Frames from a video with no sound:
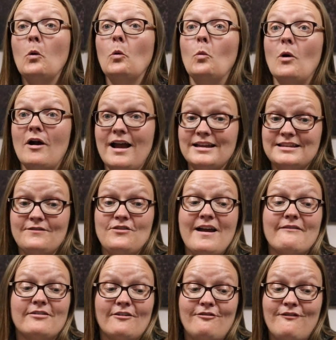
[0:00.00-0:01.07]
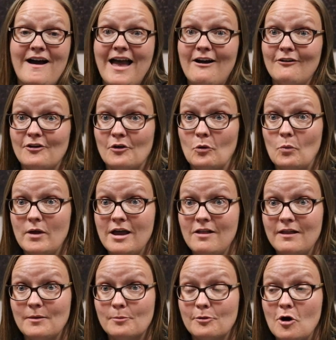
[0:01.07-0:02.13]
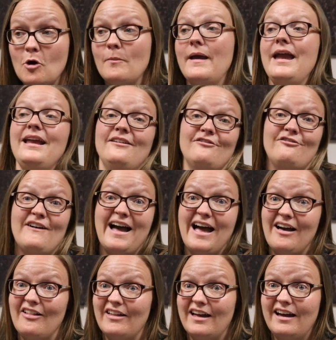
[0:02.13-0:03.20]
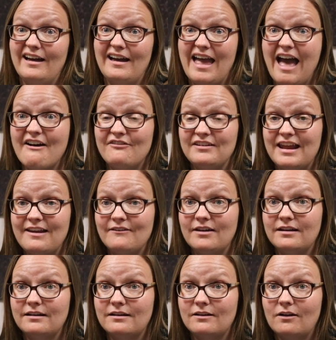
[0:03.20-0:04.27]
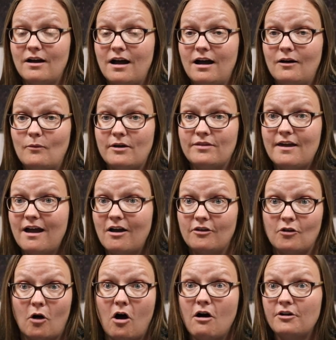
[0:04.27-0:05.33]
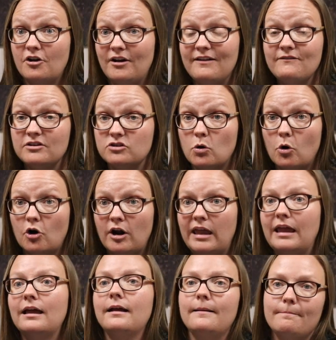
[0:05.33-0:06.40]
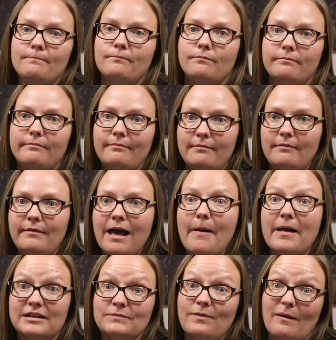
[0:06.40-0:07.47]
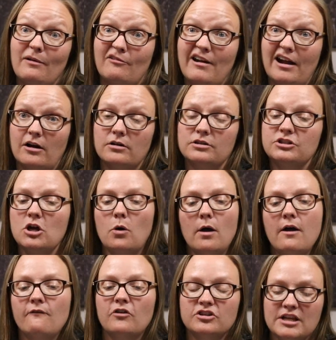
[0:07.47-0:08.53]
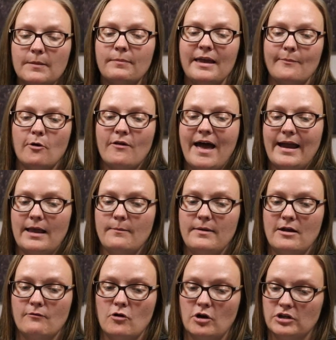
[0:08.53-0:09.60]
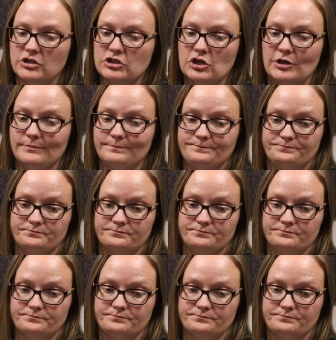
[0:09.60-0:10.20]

Whereas if you have to file your will in probate and file an affidavit uh, with you know all your inventory, now that's public record. So for some people, that can be a real concern.